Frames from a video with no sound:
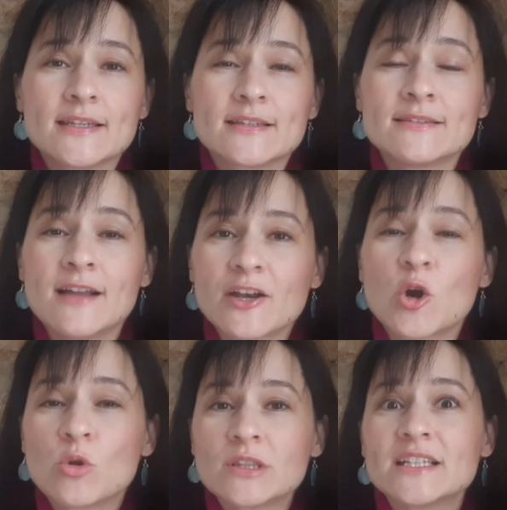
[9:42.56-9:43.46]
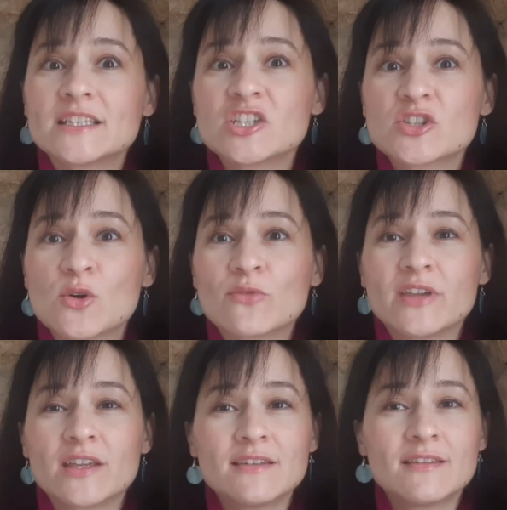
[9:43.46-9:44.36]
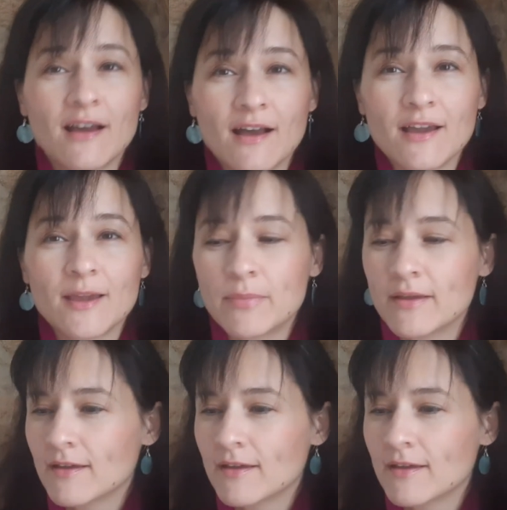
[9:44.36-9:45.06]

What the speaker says: Not only the Soviet type,